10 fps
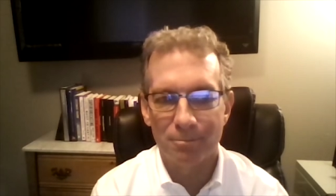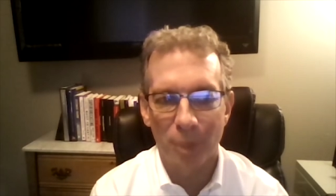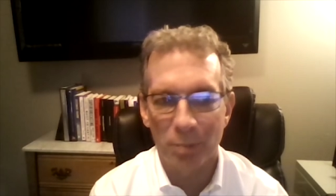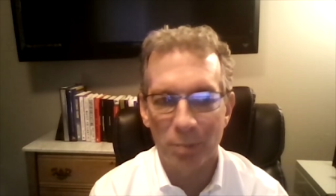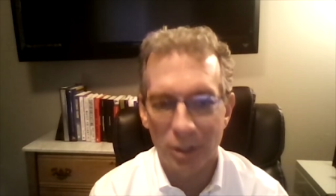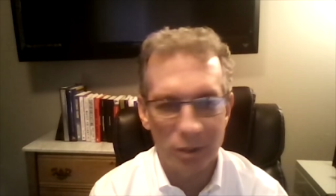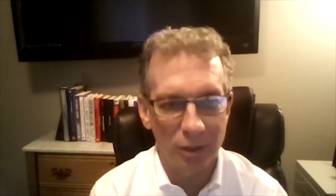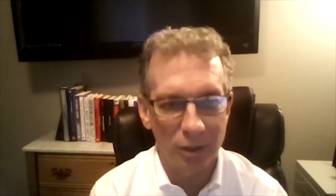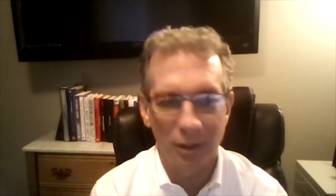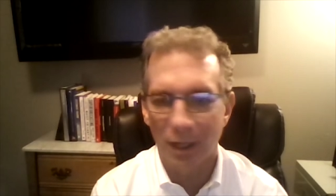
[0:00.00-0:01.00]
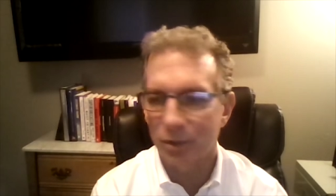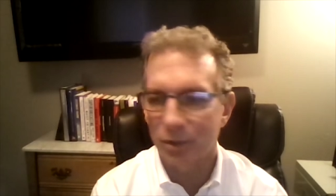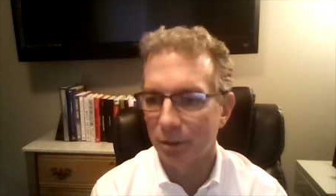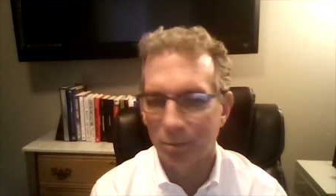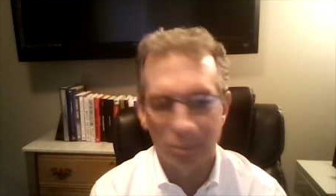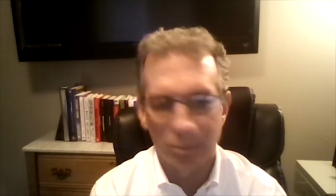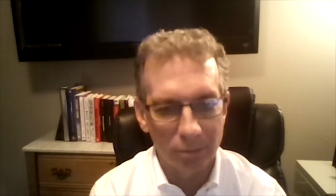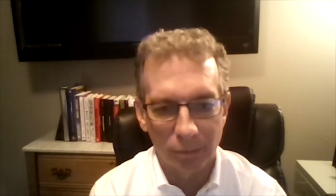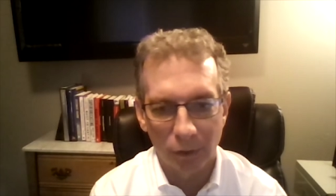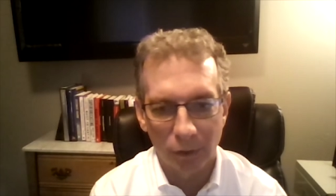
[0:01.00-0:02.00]
Repetition can actually
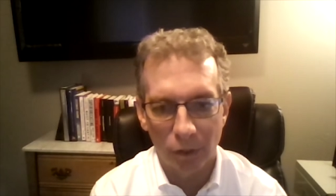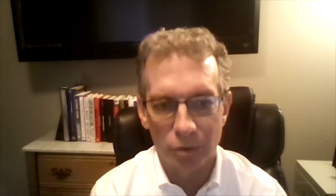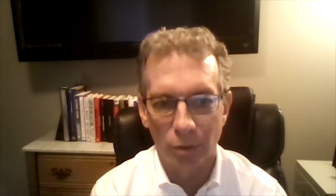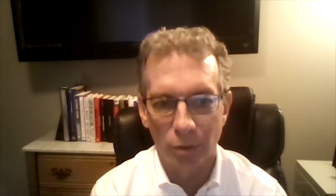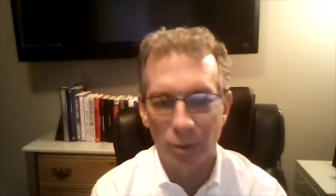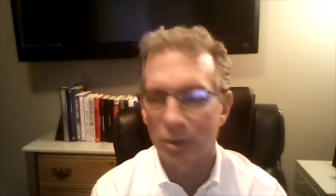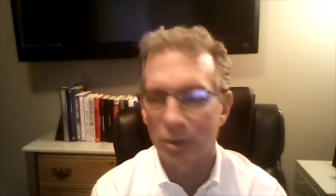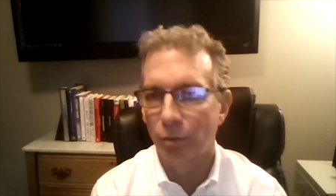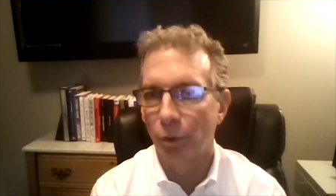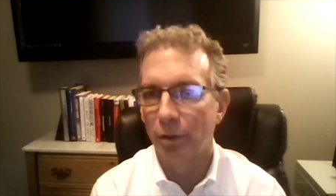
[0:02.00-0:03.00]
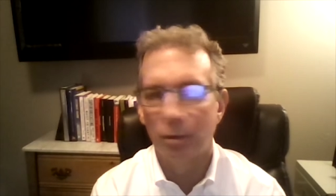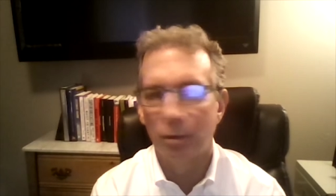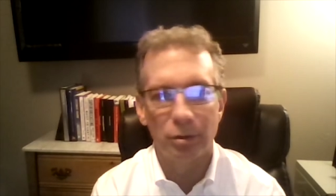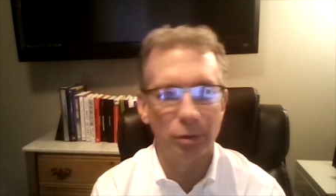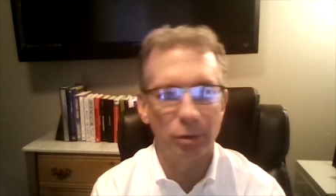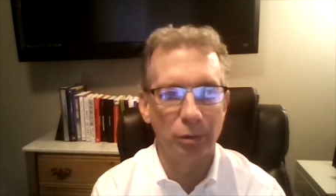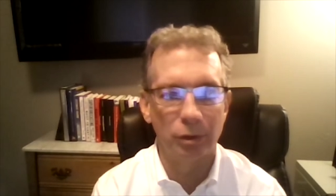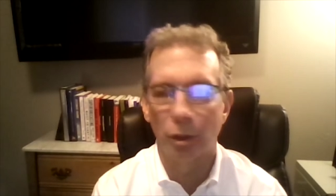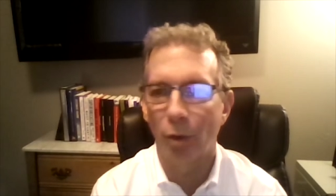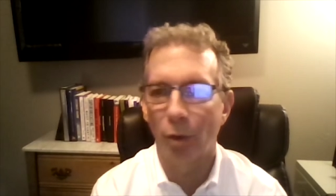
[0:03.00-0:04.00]
cause your risk of ruin to
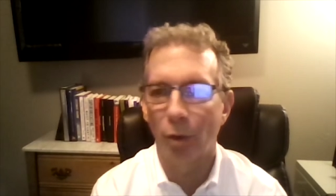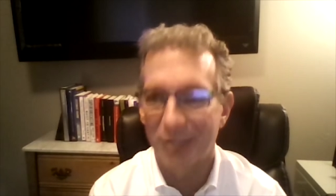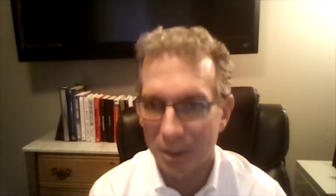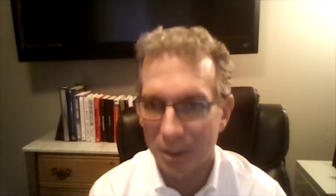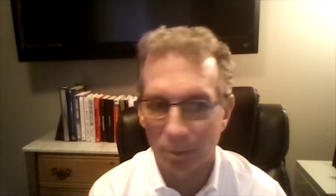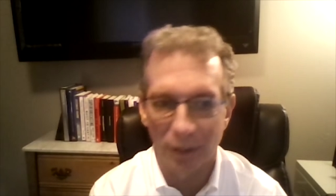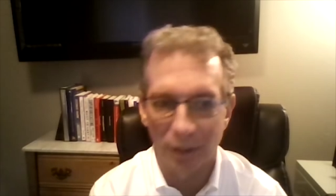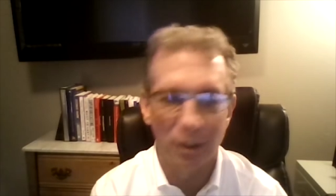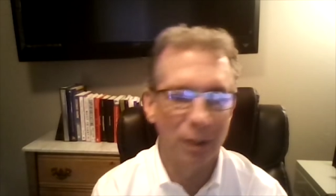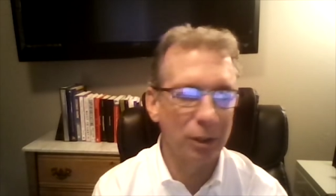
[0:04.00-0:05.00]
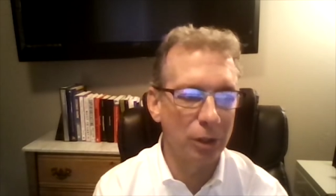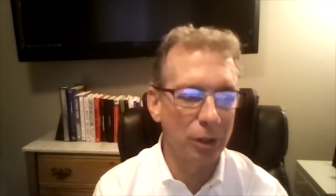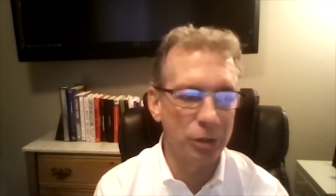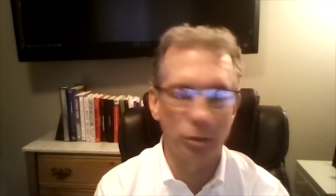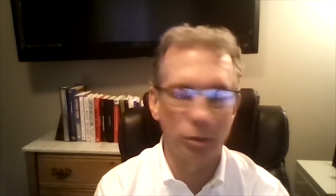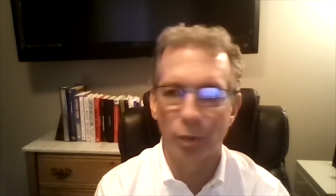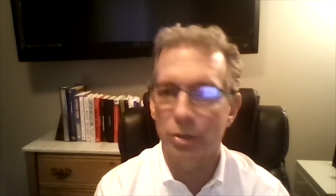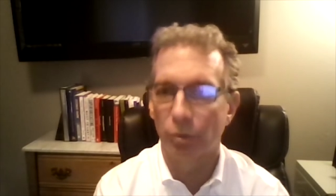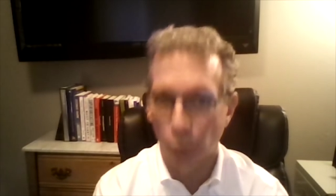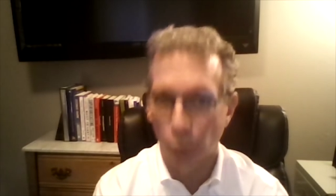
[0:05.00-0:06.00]
go up. Discipline can cause your risk
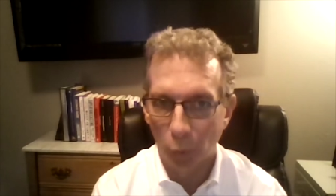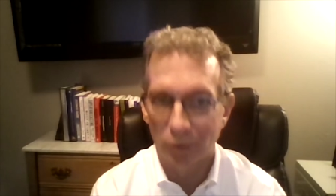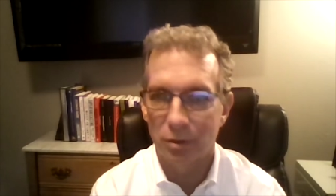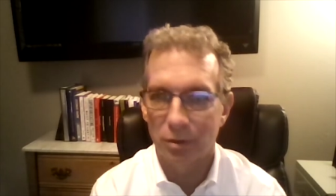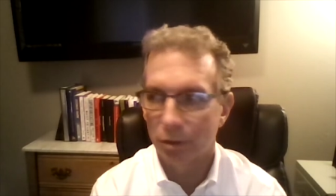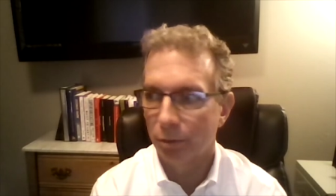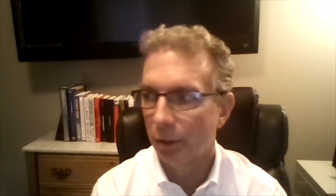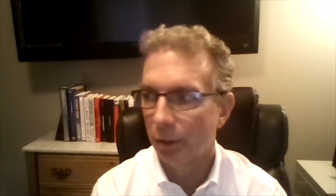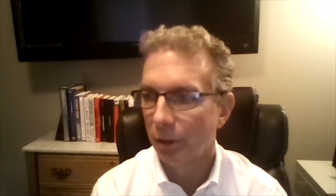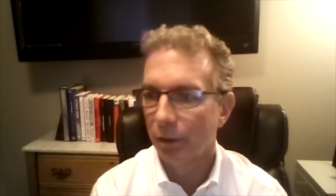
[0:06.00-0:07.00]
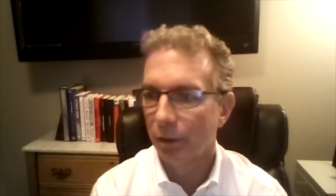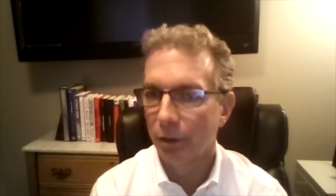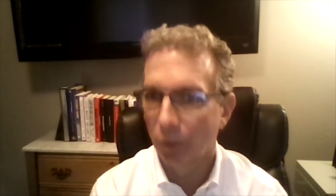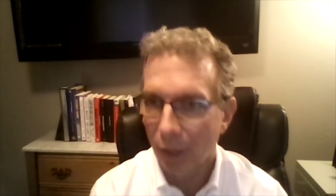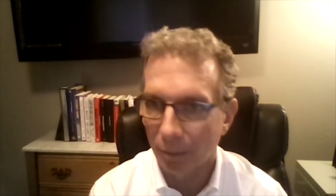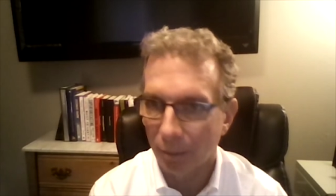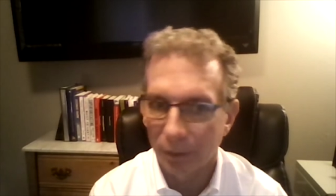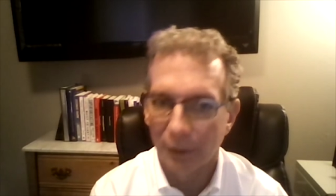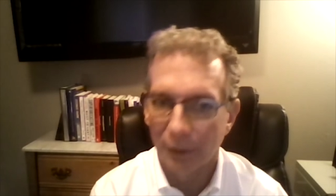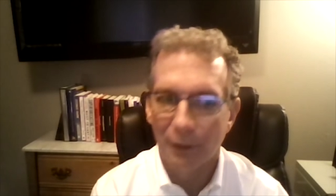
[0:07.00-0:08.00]
of ruin to go up.
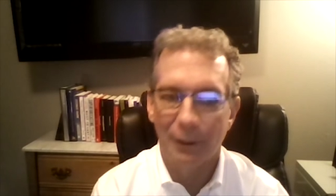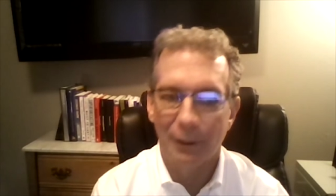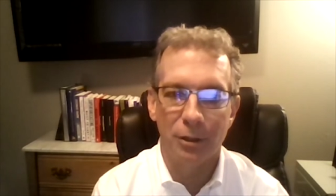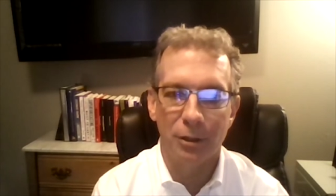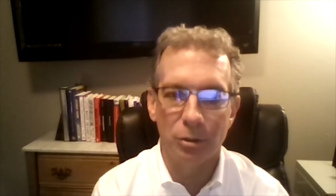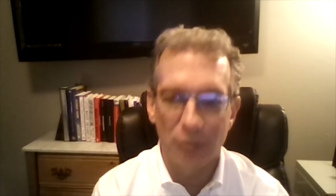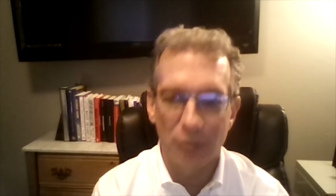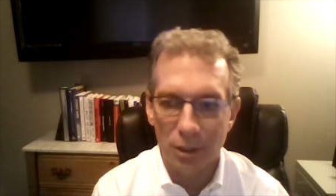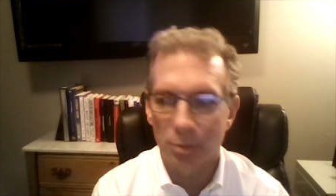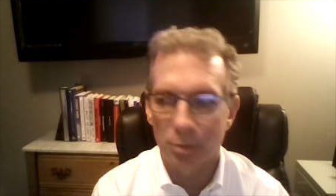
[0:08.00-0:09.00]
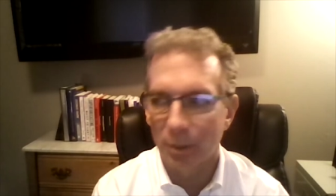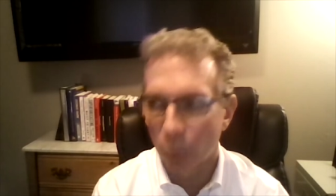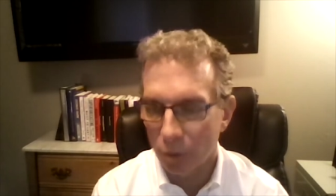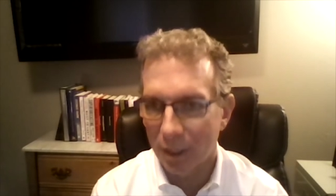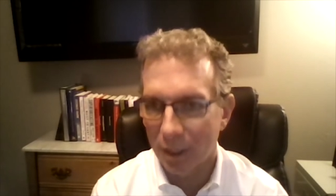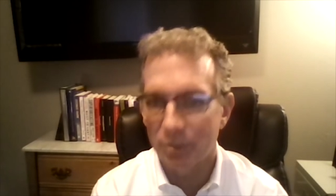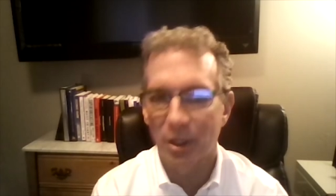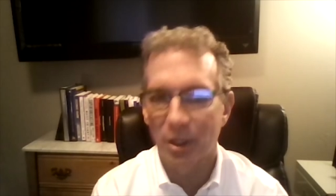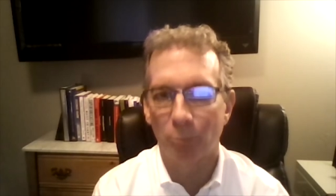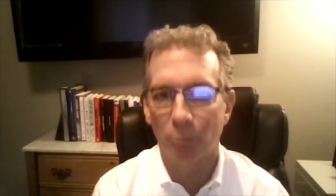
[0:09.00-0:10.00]
You need to spend more time
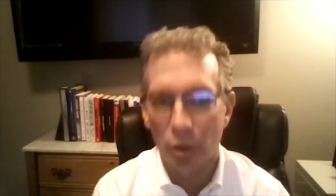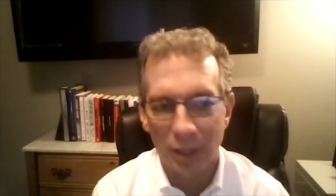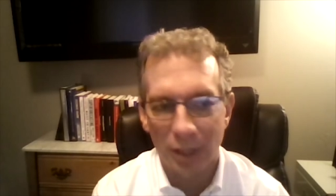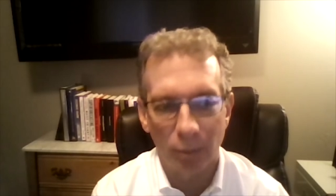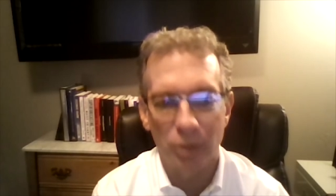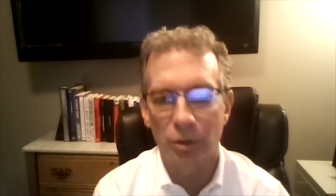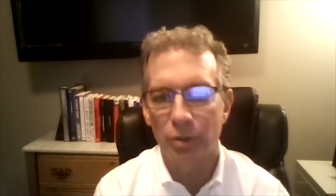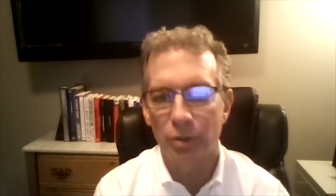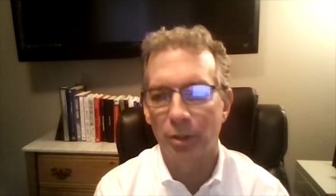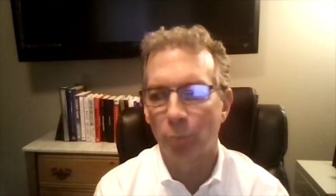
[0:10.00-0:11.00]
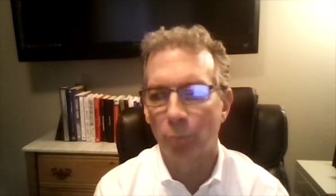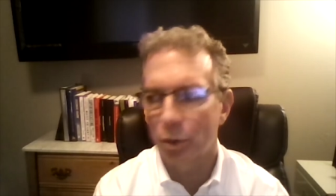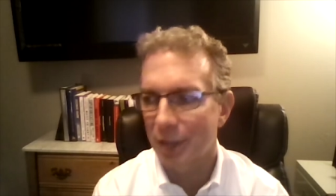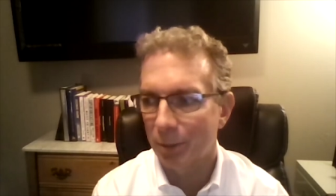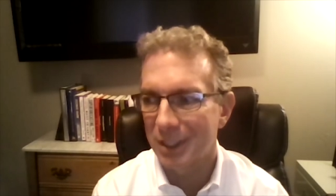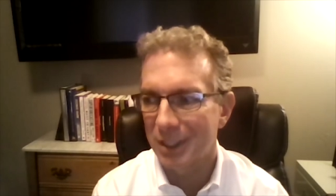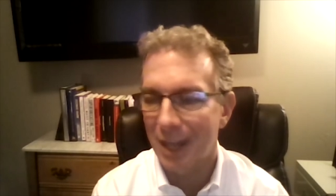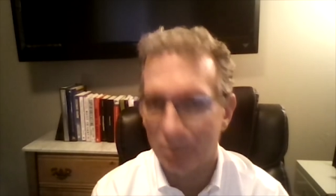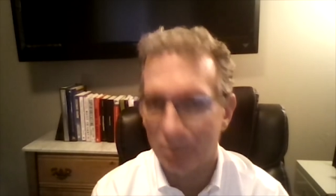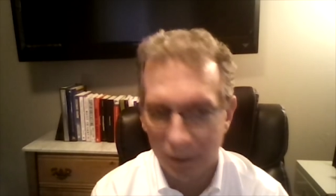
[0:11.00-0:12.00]
studying, more time researching, more time
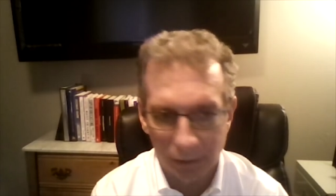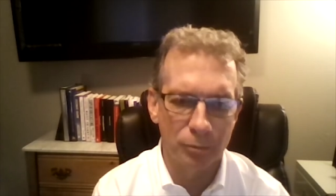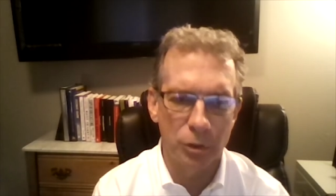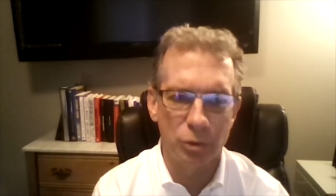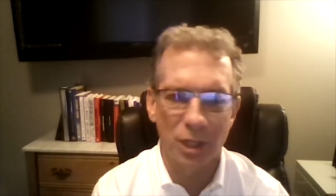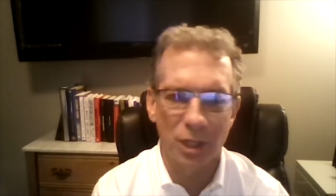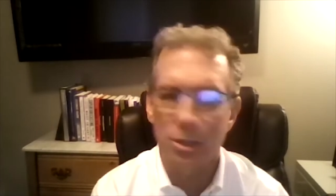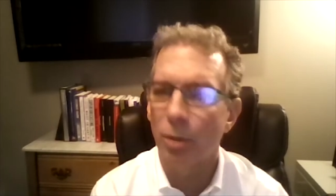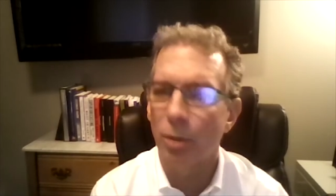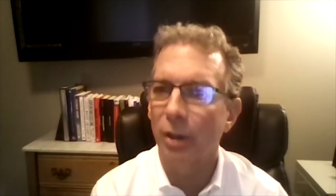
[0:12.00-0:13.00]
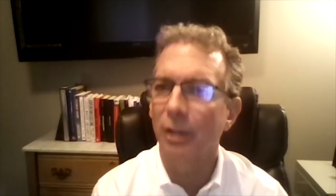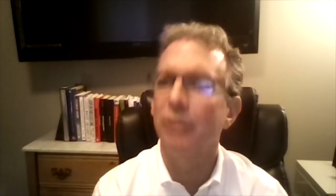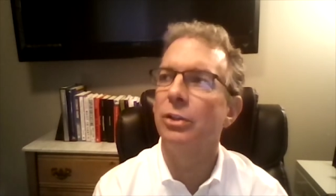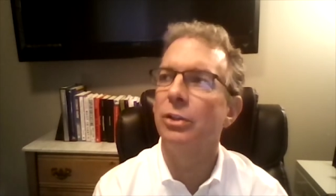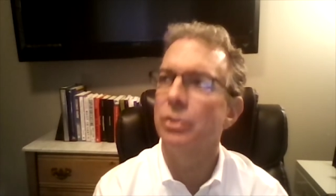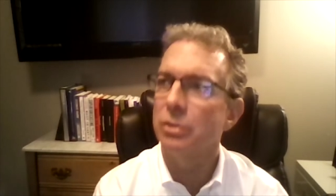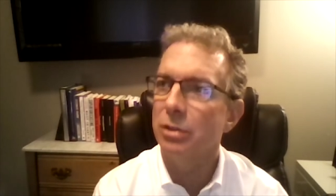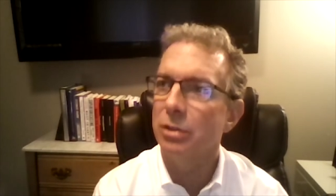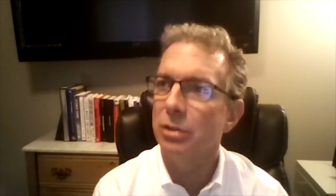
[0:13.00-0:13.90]
adapting to changing market conditions